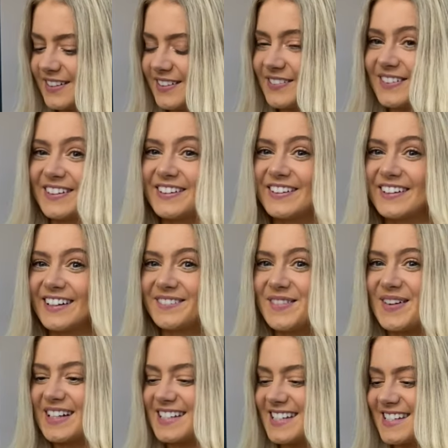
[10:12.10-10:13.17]
Oh my god, I'm
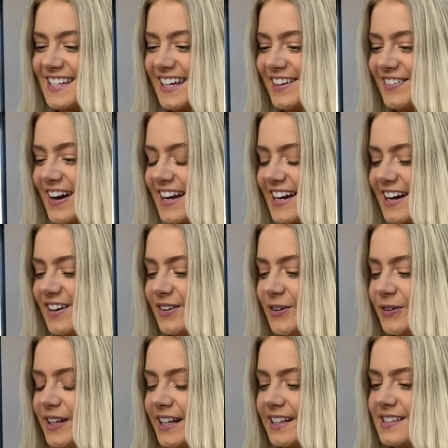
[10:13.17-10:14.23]
about to see it. Right now, all
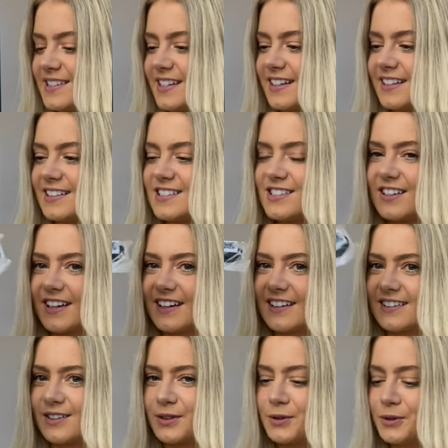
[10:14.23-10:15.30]
I can see is like
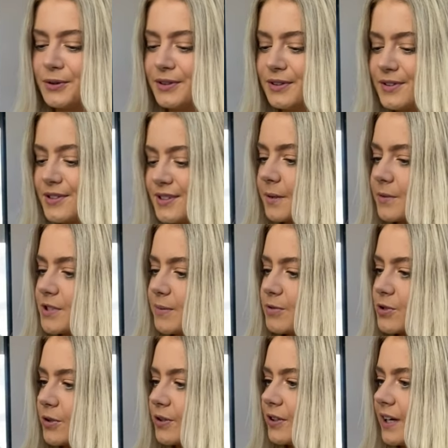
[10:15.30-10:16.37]
the cords, which I'm
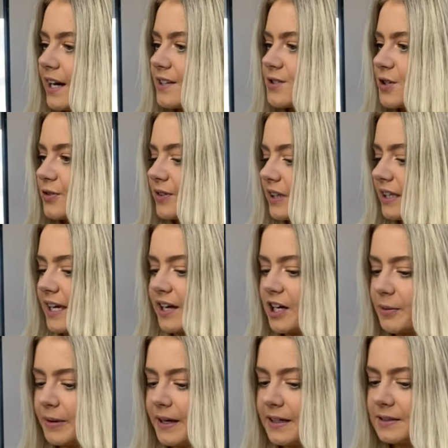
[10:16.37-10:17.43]
sure you guys don't really care
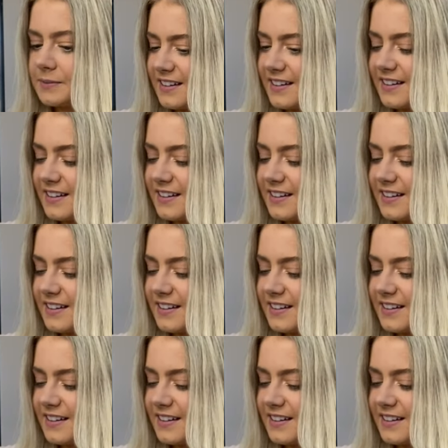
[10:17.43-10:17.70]
about.